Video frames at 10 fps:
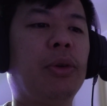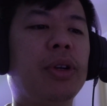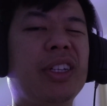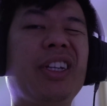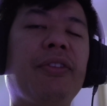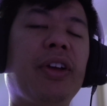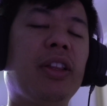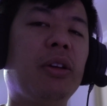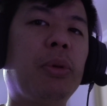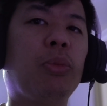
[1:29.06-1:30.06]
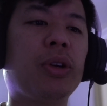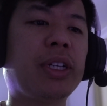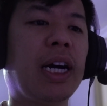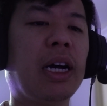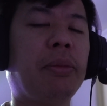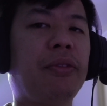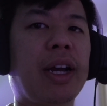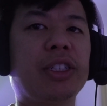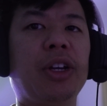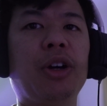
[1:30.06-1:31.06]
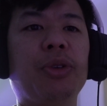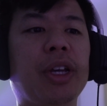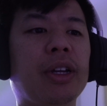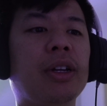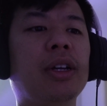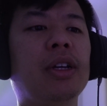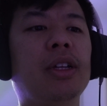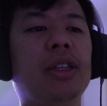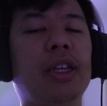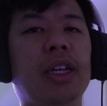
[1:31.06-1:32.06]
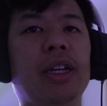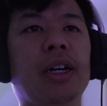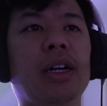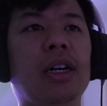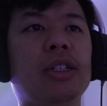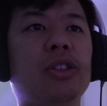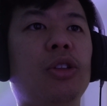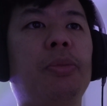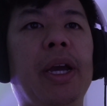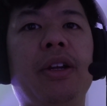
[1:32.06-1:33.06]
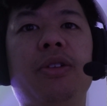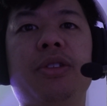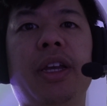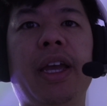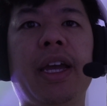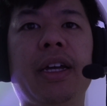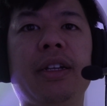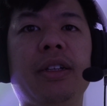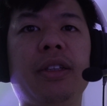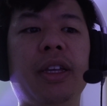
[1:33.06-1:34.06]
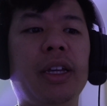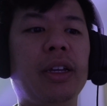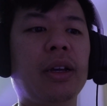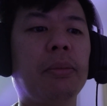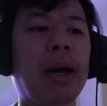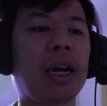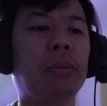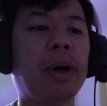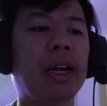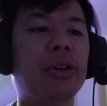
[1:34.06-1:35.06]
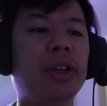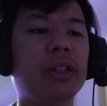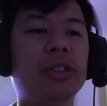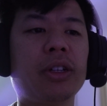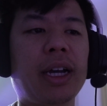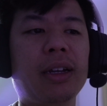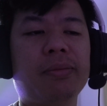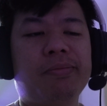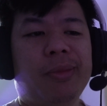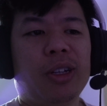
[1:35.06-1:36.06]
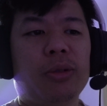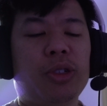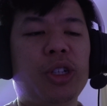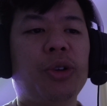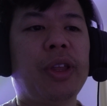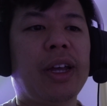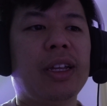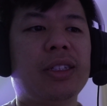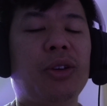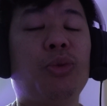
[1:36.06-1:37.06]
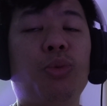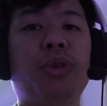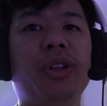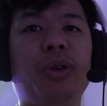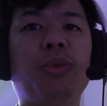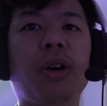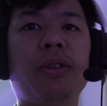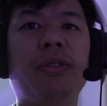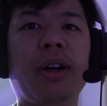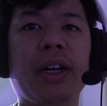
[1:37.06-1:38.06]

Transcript: I wanted to give it a little bit more time of actually owning the solar panels and the backup battery to kind of, show that is it really worth